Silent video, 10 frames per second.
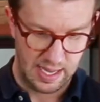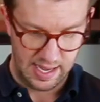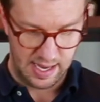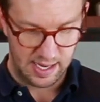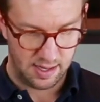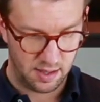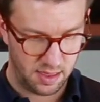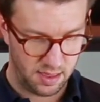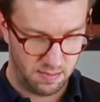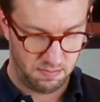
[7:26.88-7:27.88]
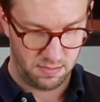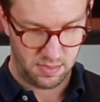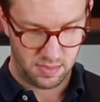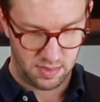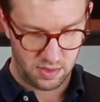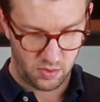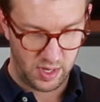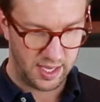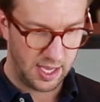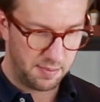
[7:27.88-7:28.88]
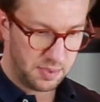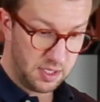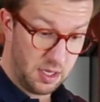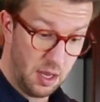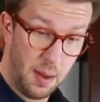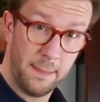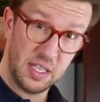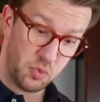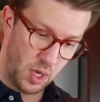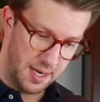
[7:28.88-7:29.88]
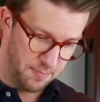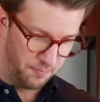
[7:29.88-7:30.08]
And 3 cups plus 1.